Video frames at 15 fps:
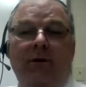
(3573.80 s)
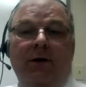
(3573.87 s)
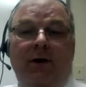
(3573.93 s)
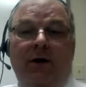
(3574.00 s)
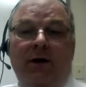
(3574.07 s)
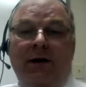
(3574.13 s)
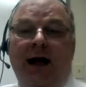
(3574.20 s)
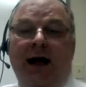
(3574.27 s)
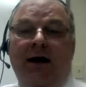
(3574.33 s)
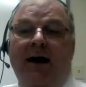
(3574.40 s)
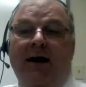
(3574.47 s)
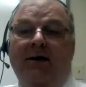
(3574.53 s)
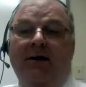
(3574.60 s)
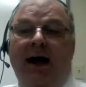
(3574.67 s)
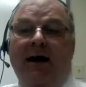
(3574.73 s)
or that I
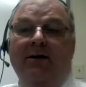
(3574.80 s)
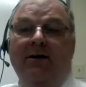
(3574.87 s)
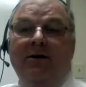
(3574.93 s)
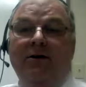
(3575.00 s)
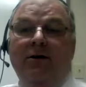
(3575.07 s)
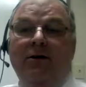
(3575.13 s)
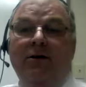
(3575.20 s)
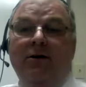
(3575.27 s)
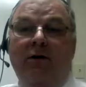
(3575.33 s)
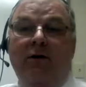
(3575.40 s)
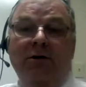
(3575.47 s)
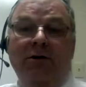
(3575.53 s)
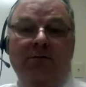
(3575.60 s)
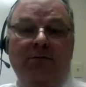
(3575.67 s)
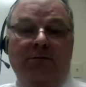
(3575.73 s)
had to do
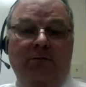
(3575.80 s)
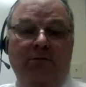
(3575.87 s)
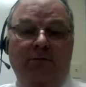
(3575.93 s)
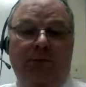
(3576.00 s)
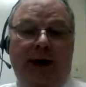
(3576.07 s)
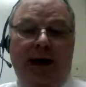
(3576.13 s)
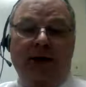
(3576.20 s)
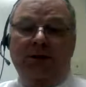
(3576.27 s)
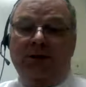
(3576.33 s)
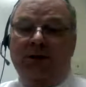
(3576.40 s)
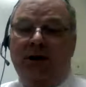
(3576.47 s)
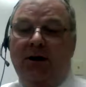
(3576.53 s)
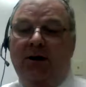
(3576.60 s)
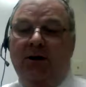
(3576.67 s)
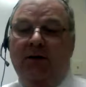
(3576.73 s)
over the
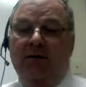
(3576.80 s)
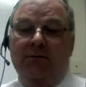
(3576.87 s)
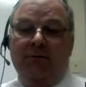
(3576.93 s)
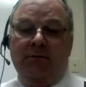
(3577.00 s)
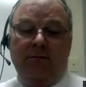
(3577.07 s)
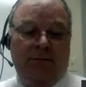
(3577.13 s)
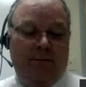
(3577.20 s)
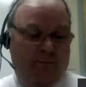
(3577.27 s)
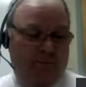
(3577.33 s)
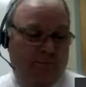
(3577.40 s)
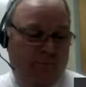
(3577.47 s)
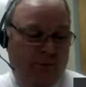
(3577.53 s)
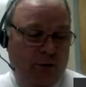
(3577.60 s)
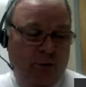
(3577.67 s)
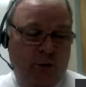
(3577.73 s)
past
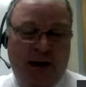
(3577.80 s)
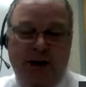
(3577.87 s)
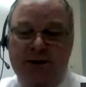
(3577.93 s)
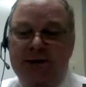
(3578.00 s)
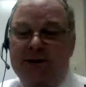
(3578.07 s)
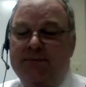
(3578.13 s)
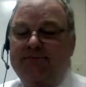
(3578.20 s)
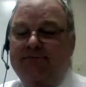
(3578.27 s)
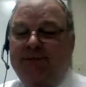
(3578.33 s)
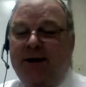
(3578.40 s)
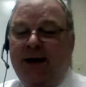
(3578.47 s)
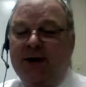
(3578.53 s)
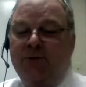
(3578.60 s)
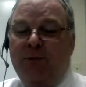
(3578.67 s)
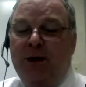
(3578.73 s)
few weeks.
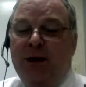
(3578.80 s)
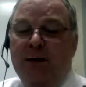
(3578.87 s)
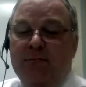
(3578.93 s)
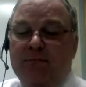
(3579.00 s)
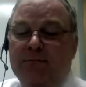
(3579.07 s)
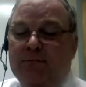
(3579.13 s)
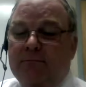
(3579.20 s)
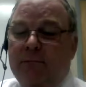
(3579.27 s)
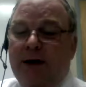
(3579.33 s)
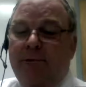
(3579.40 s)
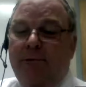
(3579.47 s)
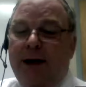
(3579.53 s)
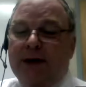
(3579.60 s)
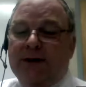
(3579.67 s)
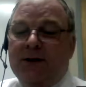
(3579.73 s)
It's been a
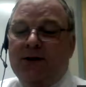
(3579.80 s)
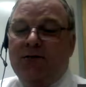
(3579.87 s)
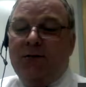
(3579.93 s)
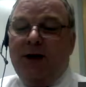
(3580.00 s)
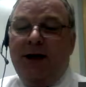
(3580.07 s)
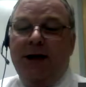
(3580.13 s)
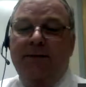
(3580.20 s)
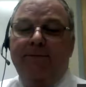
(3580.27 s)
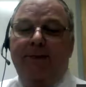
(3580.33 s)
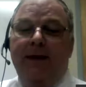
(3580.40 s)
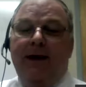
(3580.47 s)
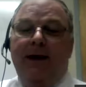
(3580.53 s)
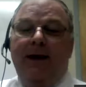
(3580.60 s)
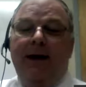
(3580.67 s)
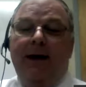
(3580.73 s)
blessing to me,
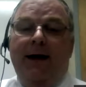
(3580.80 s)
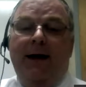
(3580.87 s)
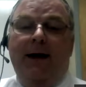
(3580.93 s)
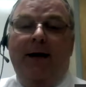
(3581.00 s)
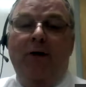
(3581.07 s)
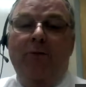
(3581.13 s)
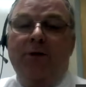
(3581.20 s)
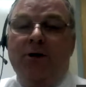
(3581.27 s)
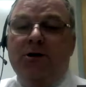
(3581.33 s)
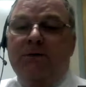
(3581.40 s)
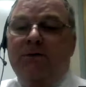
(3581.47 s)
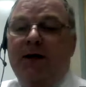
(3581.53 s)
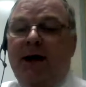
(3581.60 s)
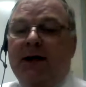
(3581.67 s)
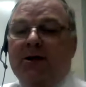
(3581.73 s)
and I hope that
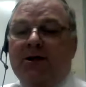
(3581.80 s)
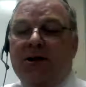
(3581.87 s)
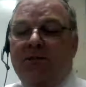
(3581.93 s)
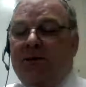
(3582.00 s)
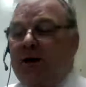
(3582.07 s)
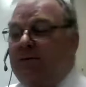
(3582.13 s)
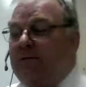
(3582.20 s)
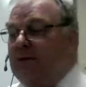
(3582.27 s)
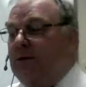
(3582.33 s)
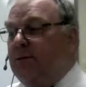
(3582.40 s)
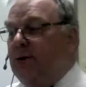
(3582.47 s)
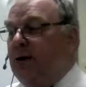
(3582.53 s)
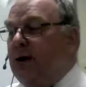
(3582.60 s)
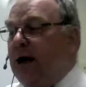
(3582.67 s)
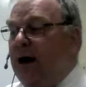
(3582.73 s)
you've gained something from the
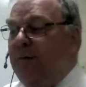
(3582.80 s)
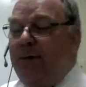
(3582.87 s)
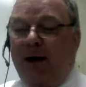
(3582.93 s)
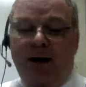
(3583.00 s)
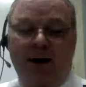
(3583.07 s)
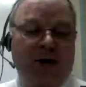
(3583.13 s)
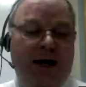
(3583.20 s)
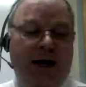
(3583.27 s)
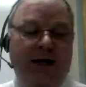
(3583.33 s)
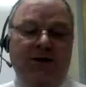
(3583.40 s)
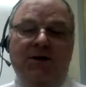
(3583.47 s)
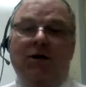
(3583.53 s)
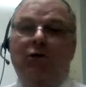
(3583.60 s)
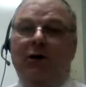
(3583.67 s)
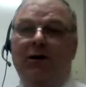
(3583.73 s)
book. I
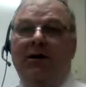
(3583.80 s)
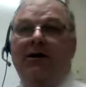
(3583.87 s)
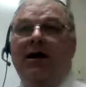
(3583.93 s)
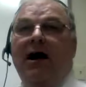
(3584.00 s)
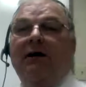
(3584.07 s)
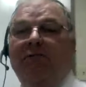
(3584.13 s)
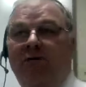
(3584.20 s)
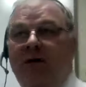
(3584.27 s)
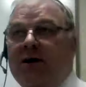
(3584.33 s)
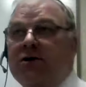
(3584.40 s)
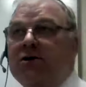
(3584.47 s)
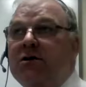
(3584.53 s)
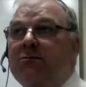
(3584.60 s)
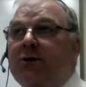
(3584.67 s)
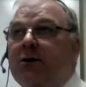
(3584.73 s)
apologize that we did not
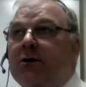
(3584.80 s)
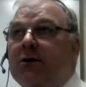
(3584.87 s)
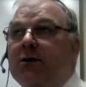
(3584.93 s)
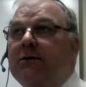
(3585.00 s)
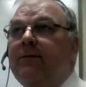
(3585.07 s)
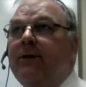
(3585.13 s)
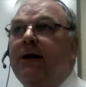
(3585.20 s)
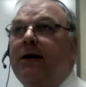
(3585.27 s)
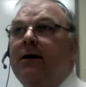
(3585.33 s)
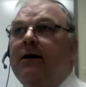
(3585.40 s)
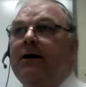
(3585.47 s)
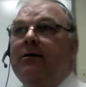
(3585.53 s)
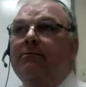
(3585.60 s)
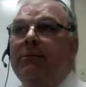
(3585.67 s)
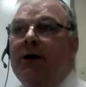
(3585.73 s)
finish the book,
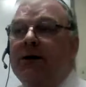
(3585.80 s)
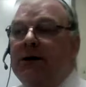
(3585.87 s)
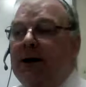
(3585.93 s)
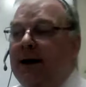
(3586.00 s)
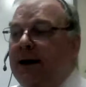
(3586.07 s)
but